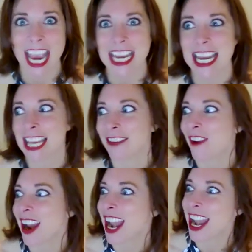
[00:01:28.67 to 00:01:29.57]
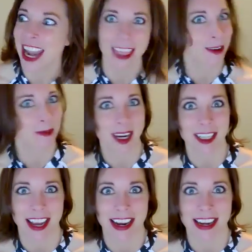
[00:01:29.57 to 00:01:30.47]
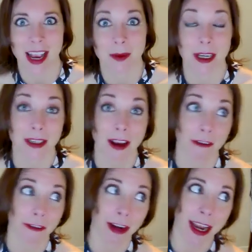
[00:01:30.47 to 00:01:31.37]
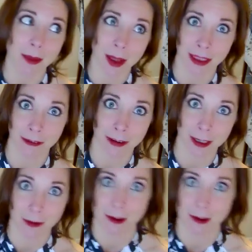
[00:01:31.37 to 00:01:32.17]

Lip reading: and find another bright, shiny object, forget about the first